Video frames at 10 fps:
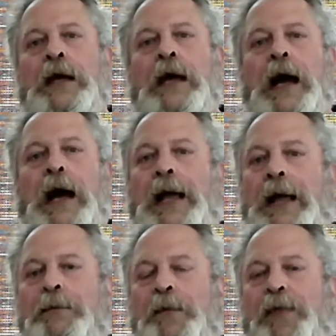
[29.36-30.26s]
I
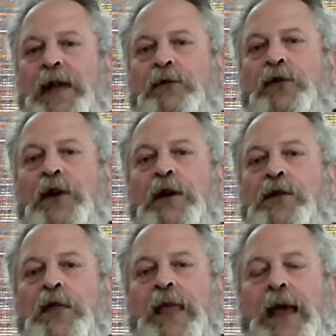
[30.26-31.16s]
aim to be true
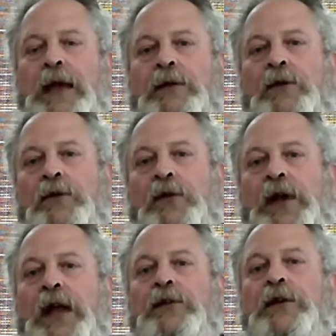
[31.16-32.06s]
to the ancient
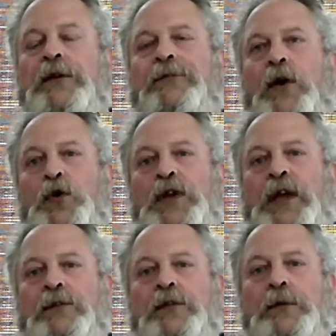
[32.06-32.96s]
tradition of folk
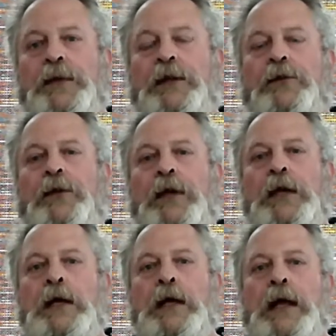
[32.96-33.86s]
instruments
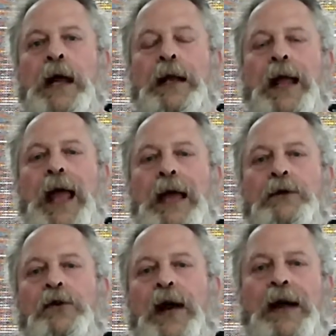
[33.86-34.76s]
and to
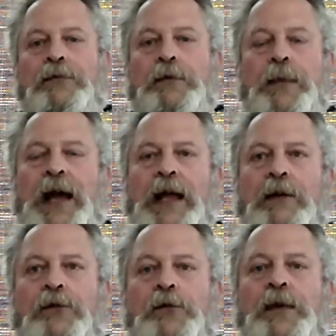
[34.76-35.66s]
handcraft my
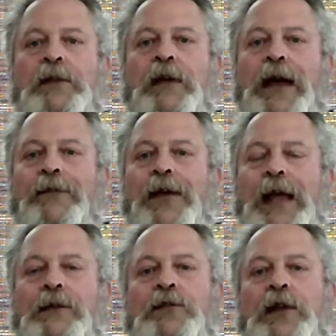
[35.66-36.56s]
instruments out of
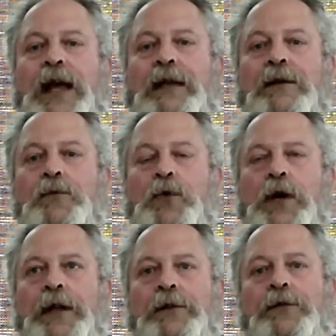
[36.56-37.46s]
hand-selected
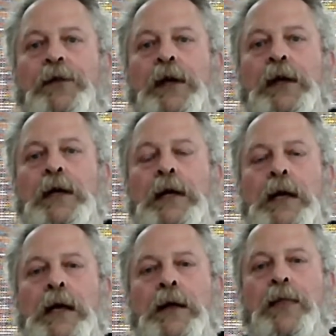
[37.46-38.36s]
woods
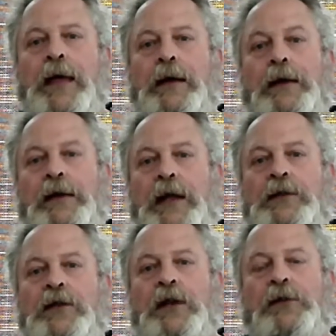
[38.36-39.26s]
that are
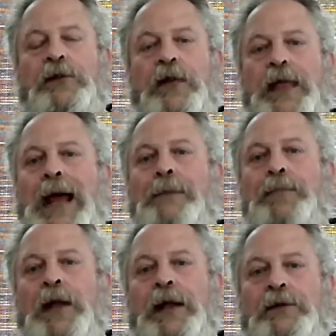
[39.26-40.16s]
indigenous to the
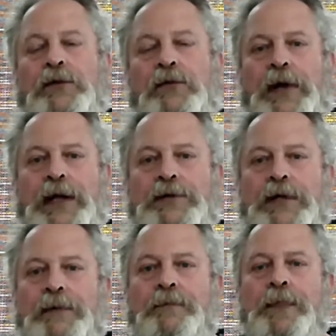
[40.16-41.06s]
Appalachian
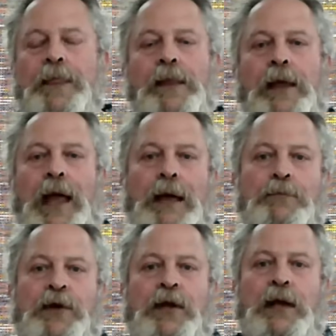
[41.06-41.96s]
region,
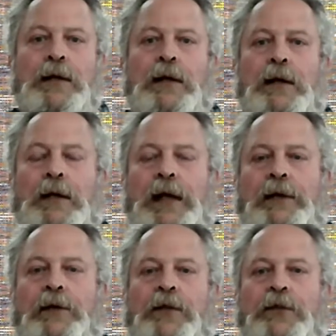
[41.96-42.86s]
and
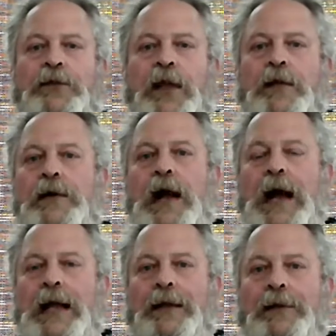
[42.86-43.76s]
particularly to the Southern
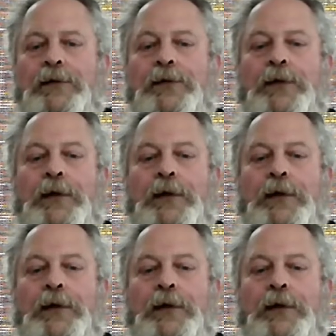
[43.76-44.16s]
Highlands.